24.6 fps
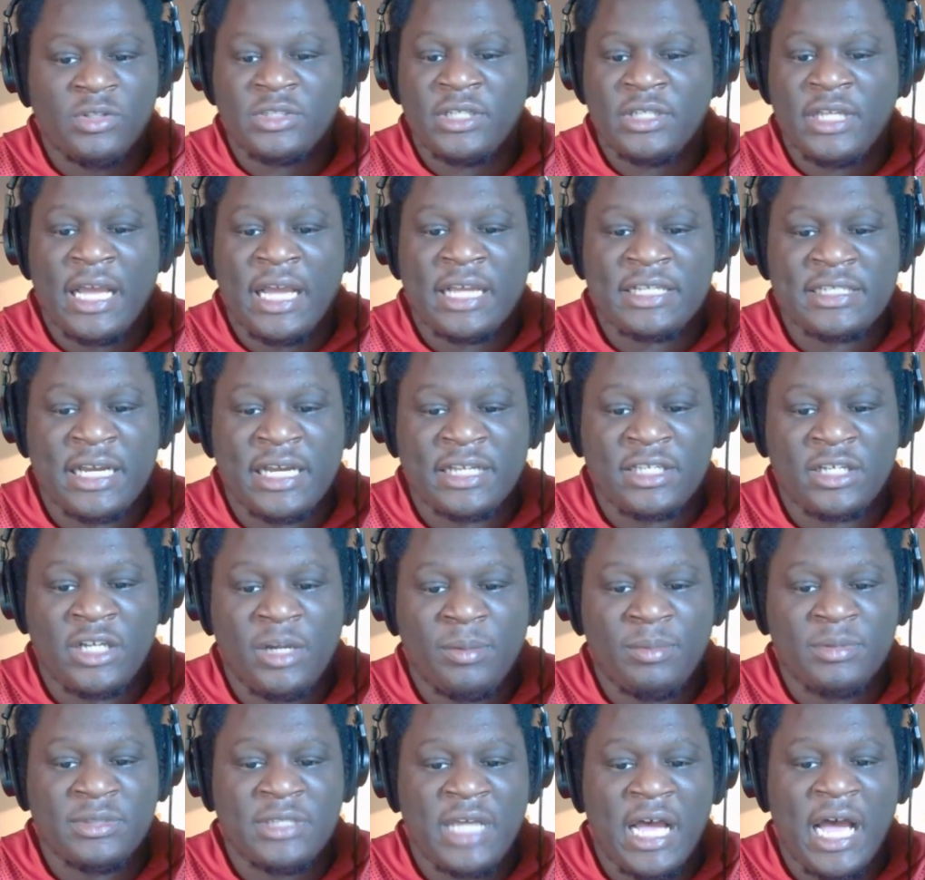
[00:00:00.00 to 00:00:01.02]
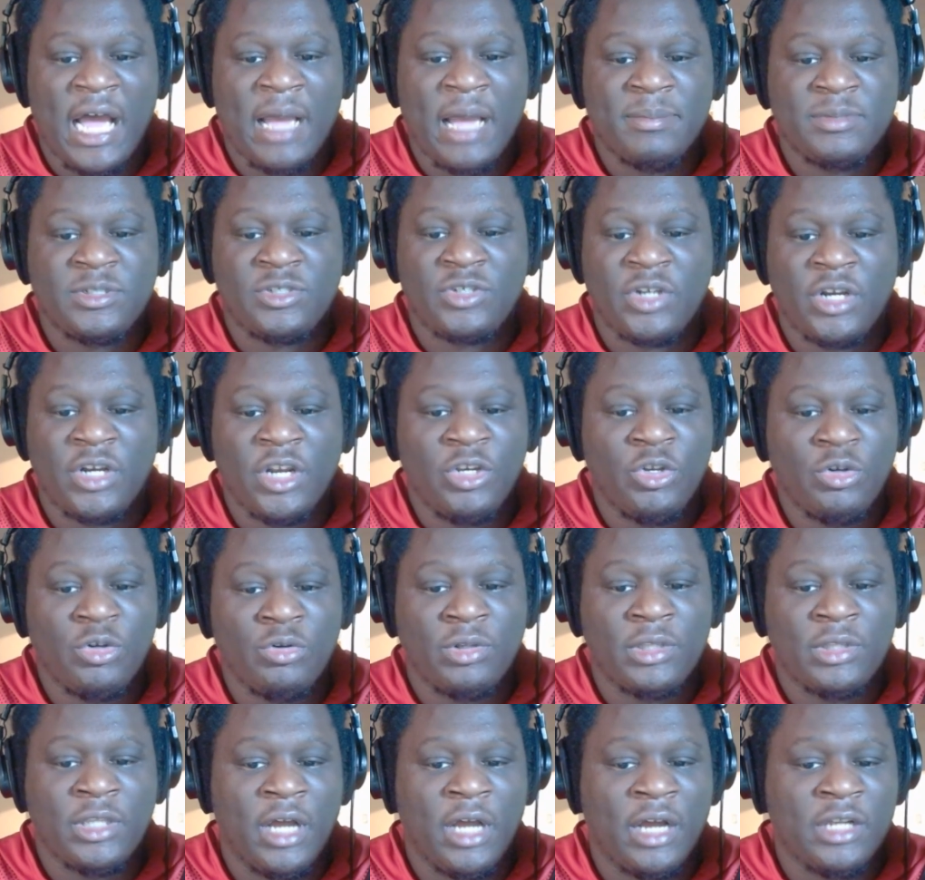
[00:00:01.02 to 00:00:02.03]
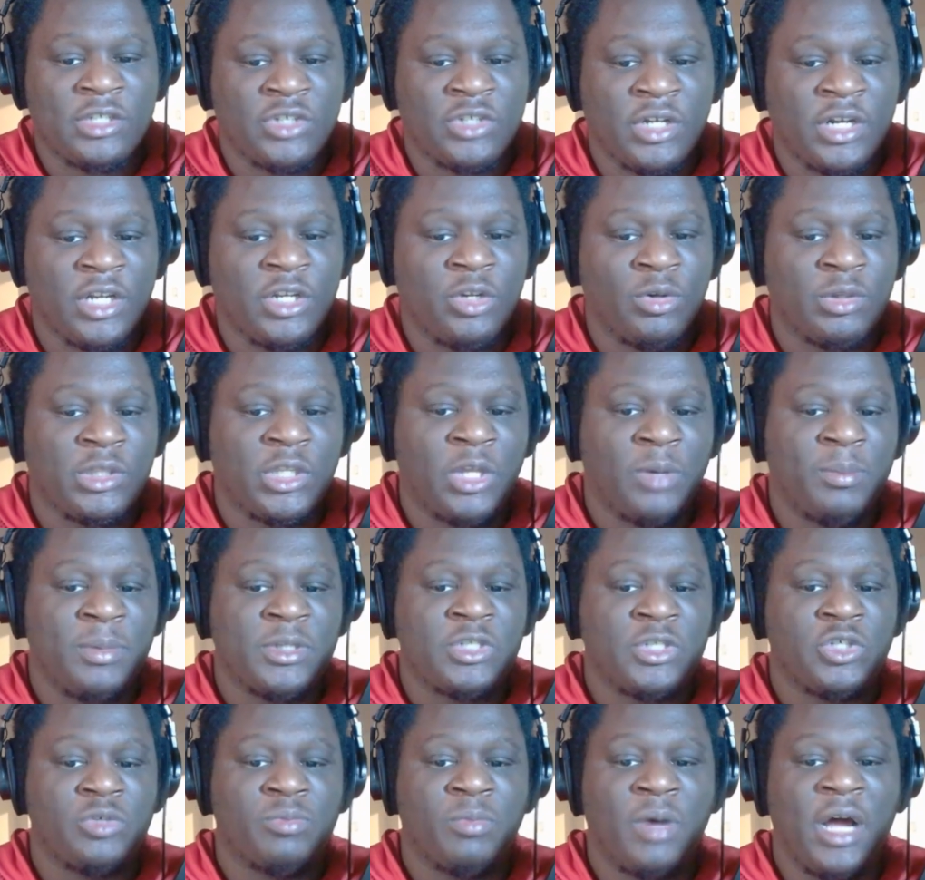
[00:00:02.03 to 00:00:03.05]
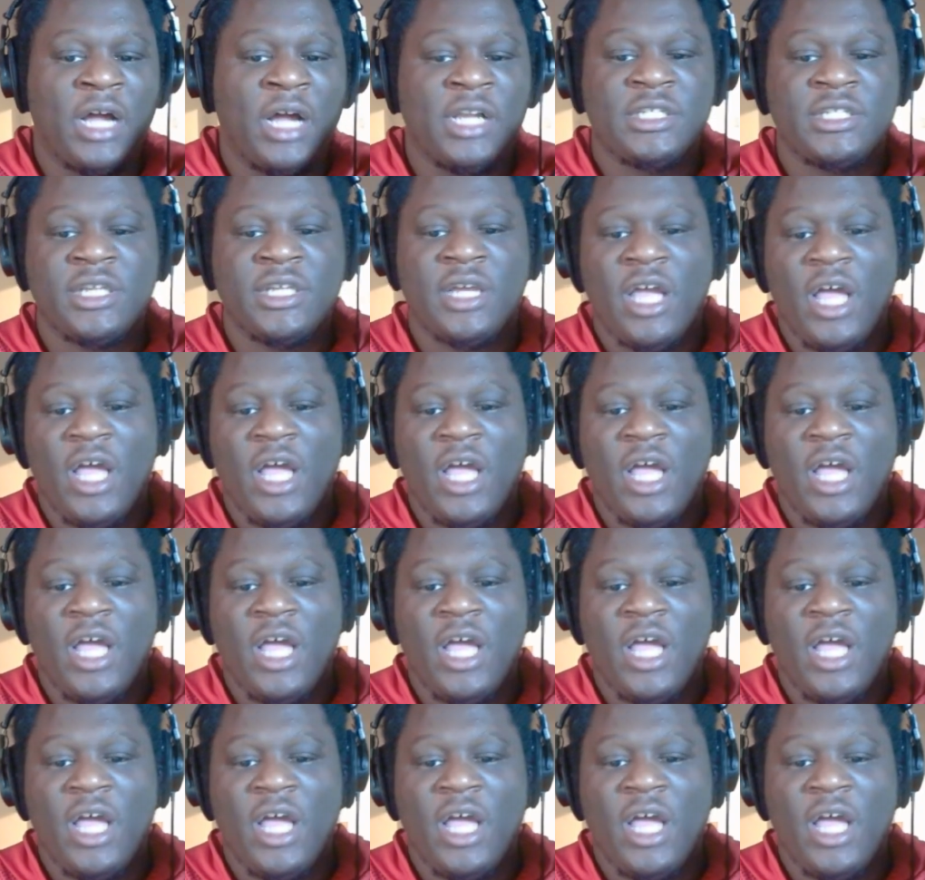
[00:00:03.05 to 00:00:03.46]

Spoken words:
He got sacked a couple of times, trying to do a little bit too much.